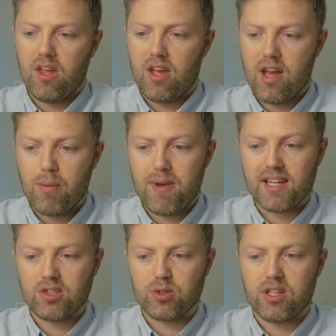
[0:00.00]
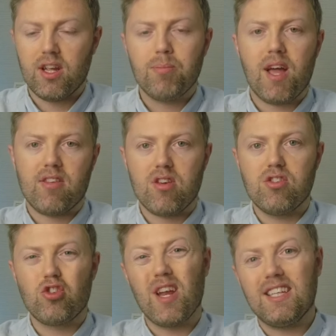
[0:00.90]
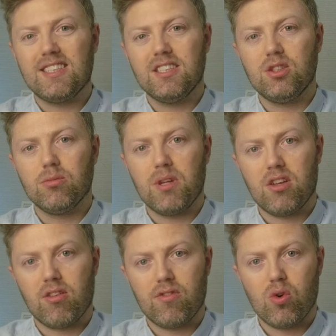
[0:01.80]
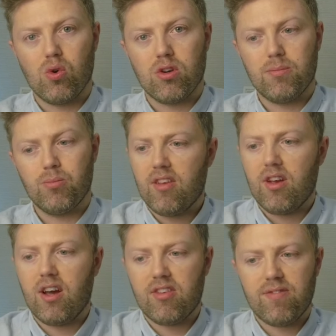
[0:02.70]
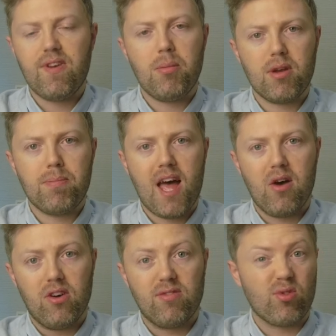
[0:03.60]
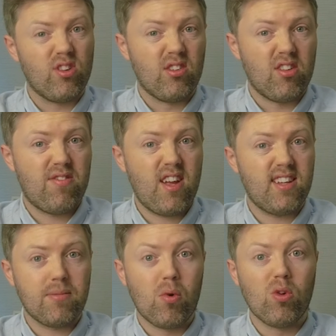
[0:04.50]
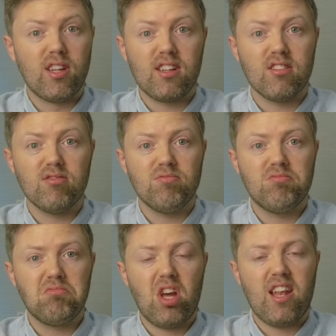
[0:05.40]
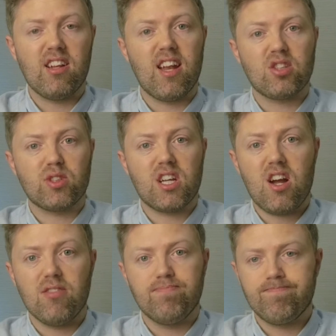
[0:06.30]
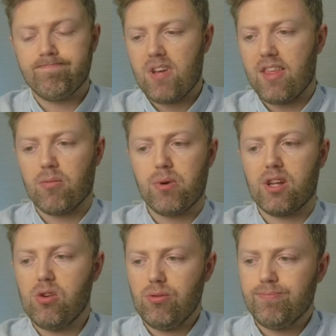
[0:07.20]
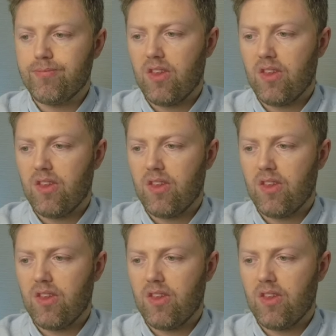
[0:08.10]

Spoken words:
battery has 180 Newton meters of torque. So that's a fair bit of power for a fairly small little electric car. I think it's pretty cool.